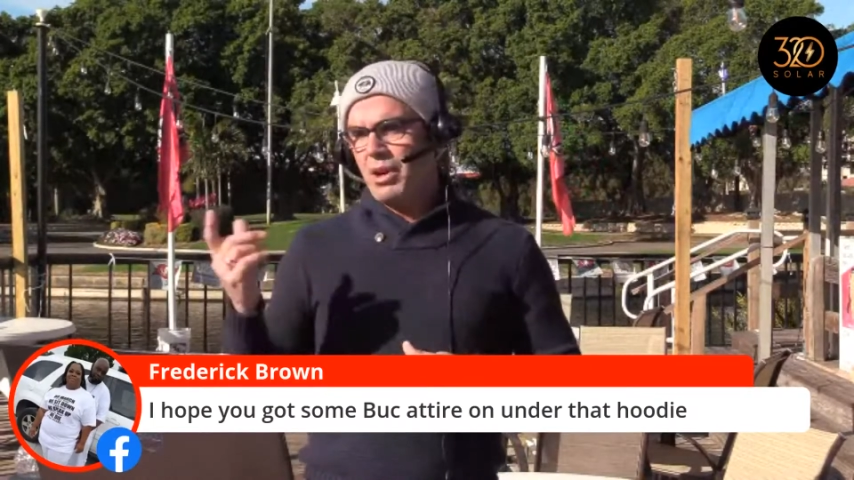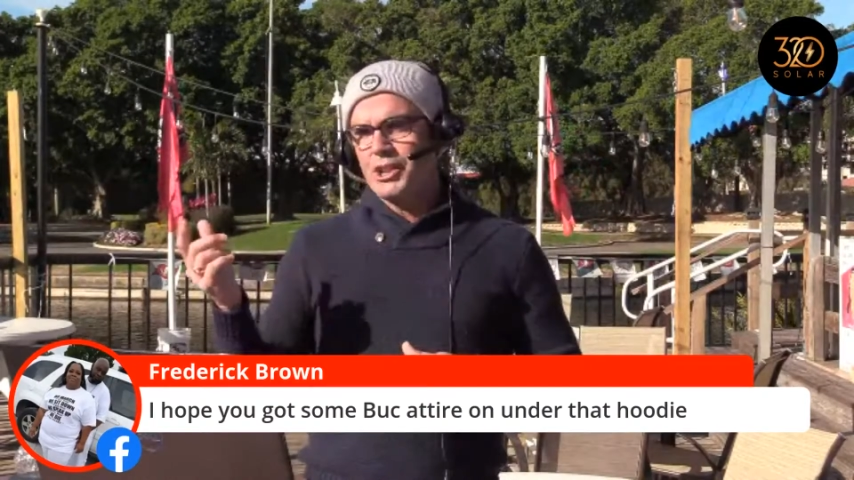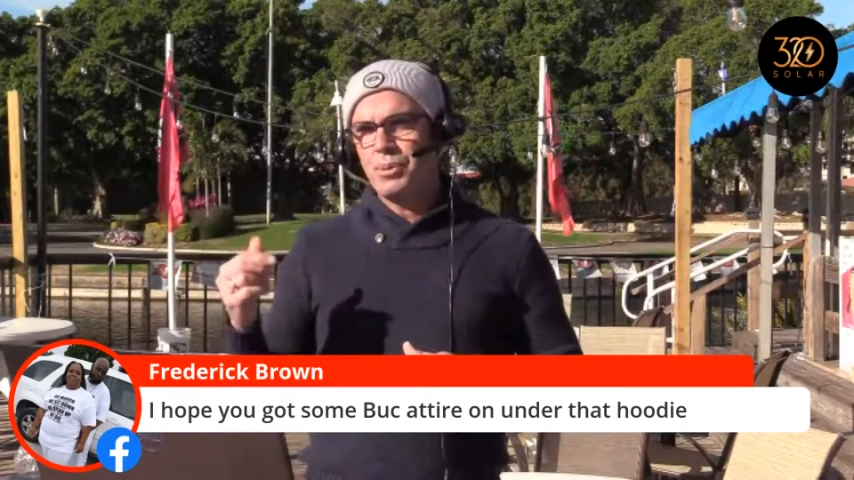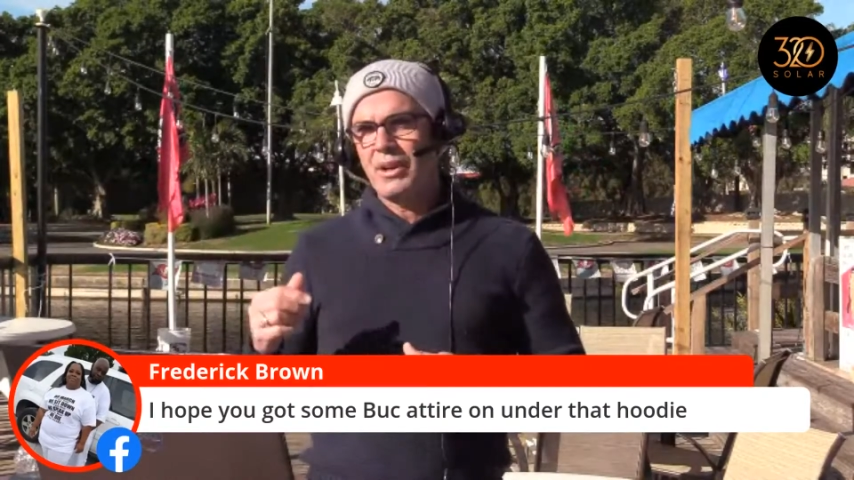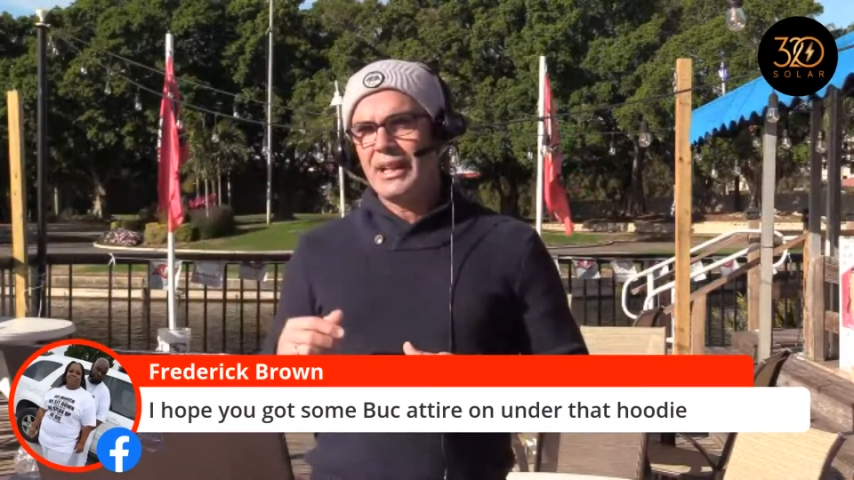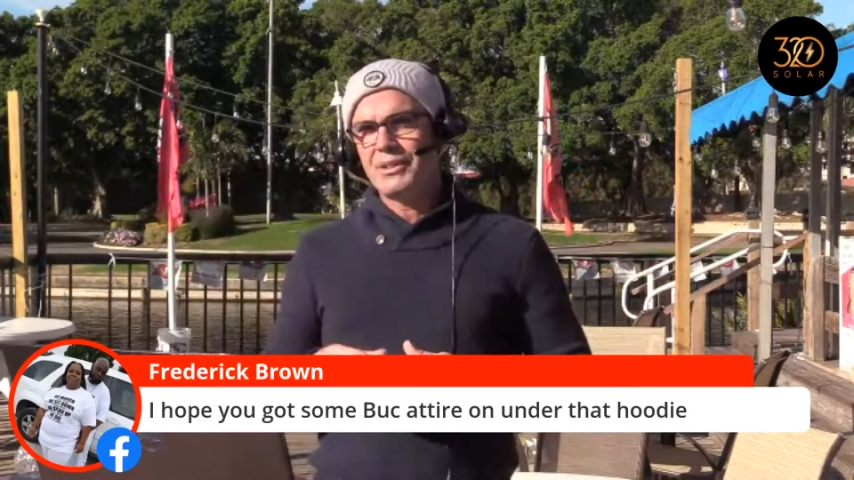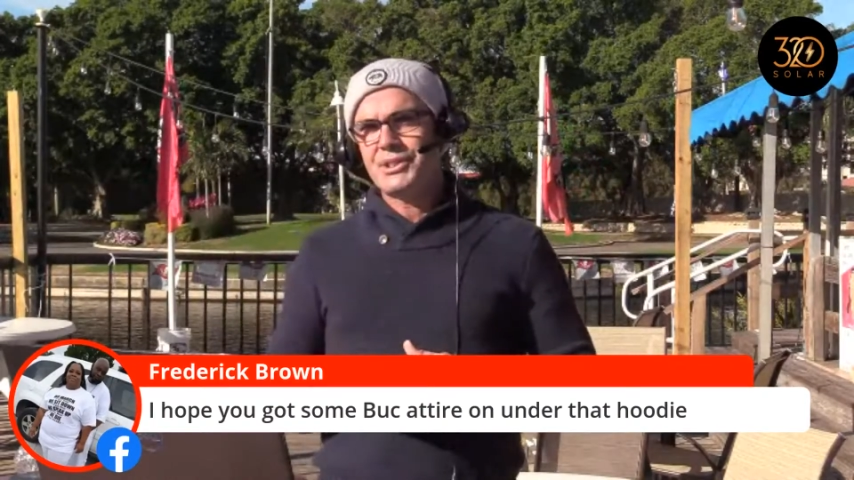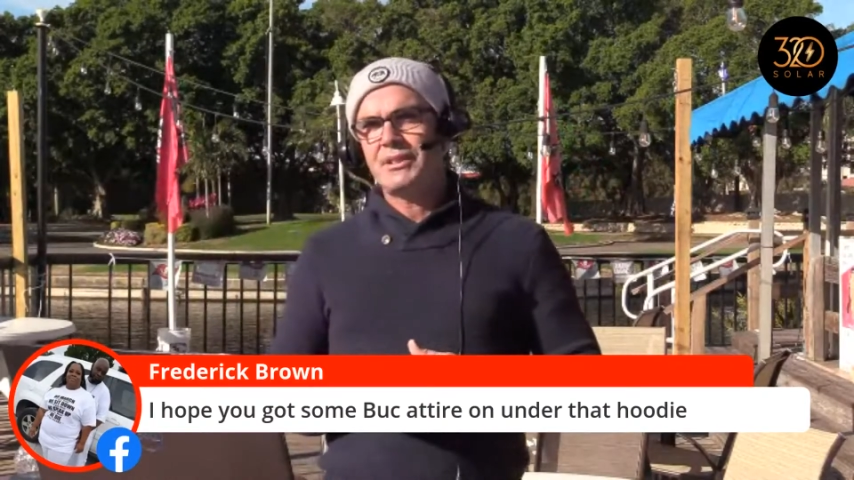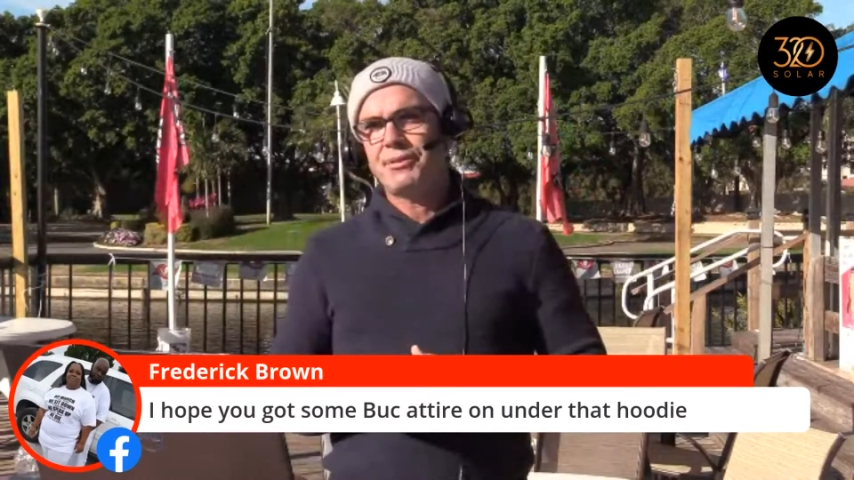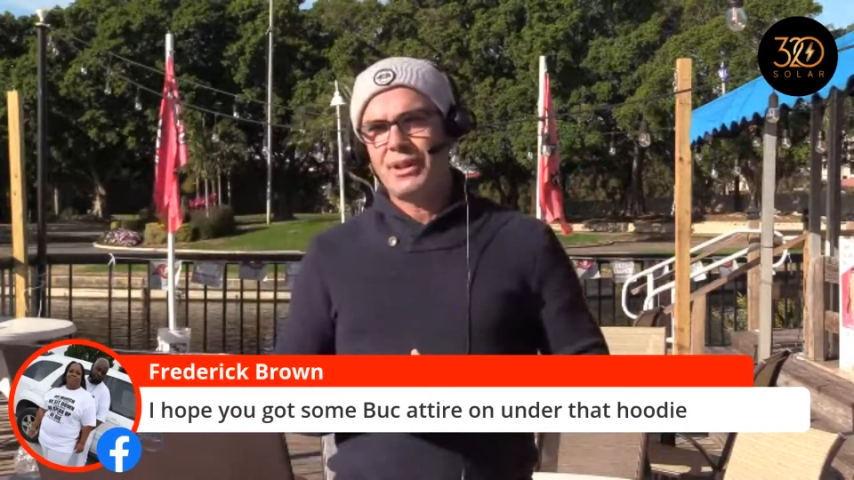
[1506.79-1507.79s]
watch party I was
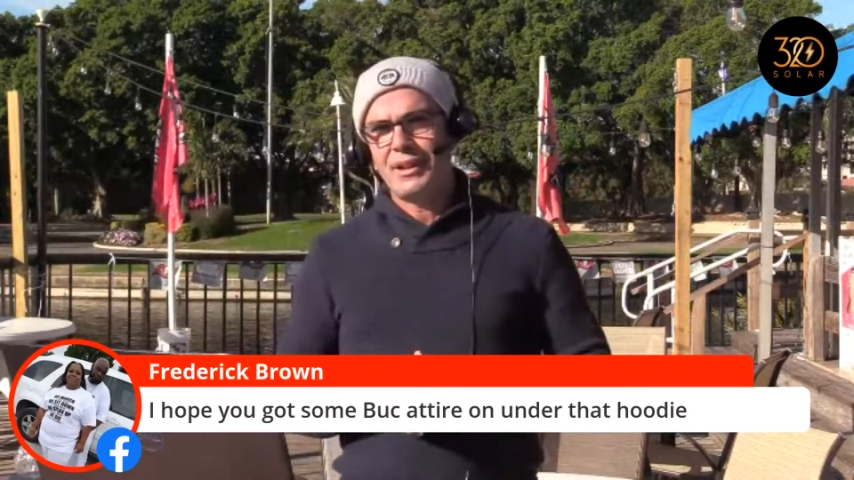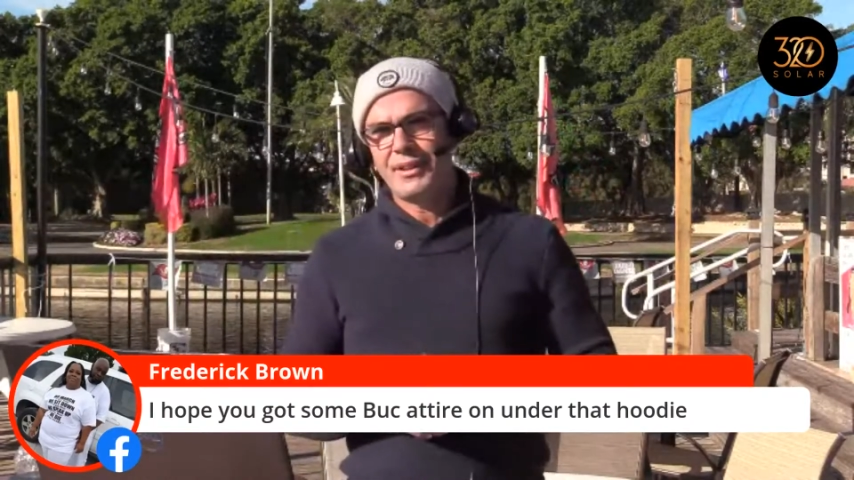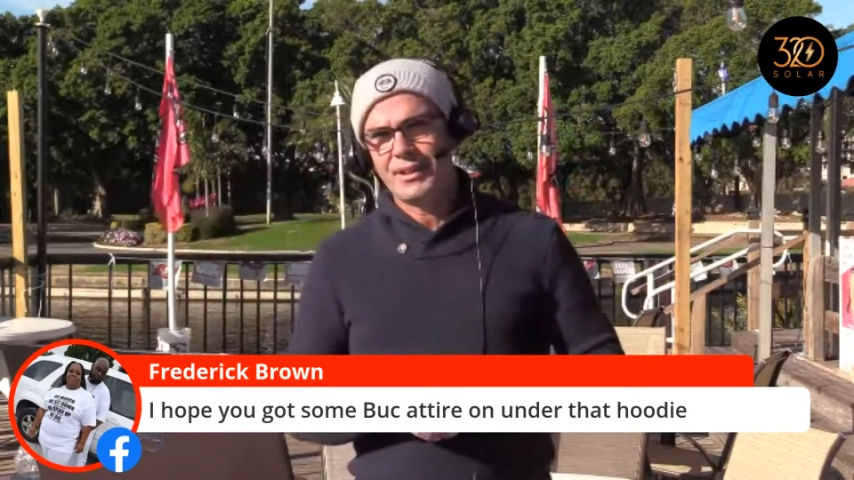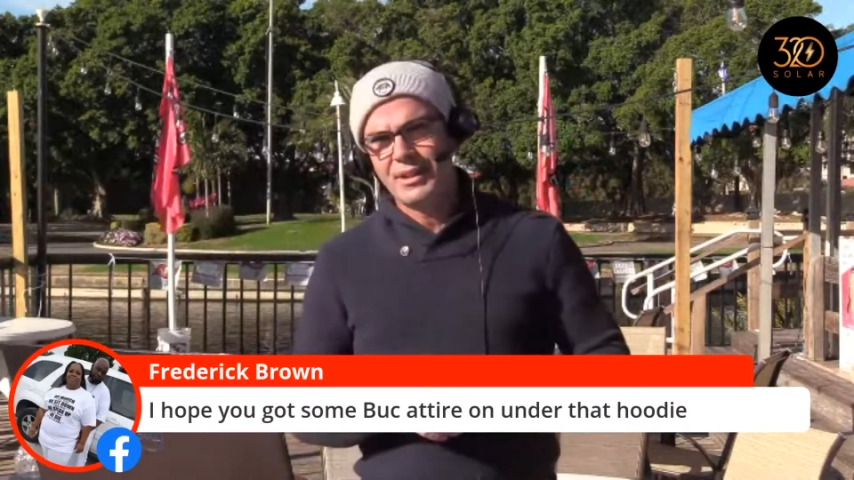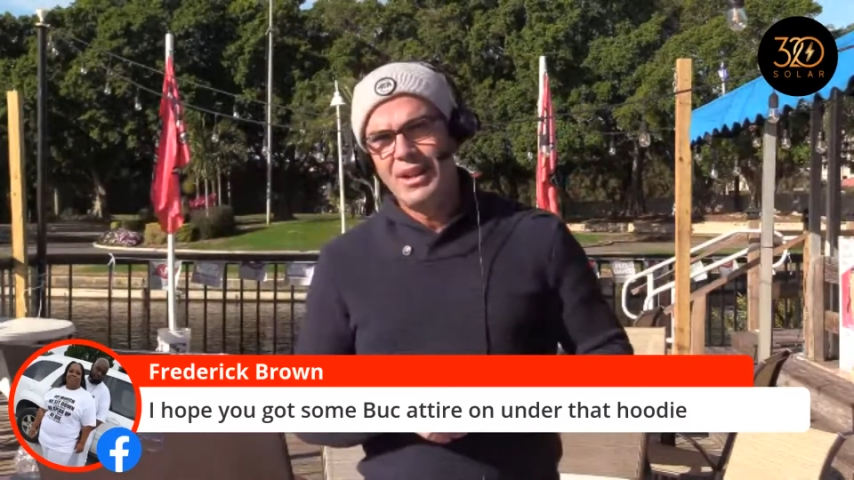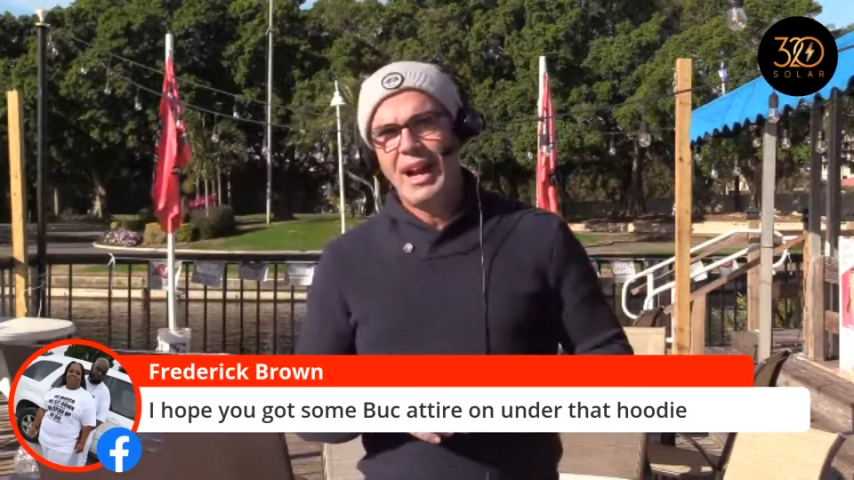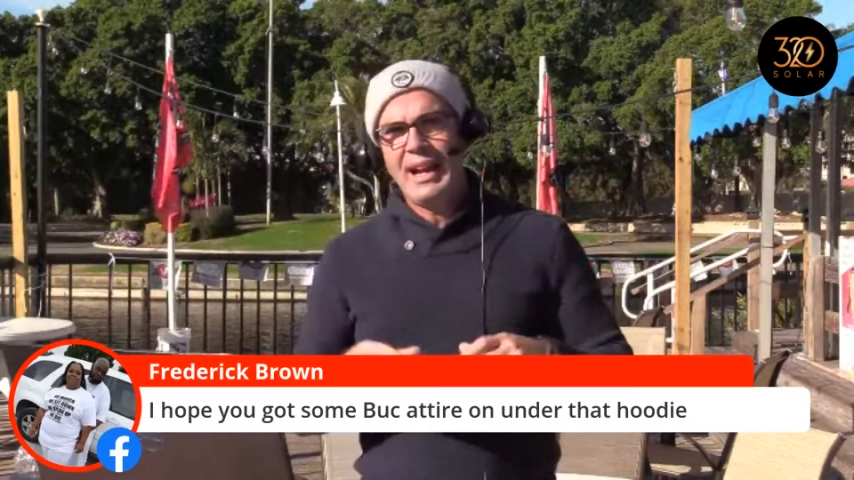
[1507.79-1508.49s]
here for out here,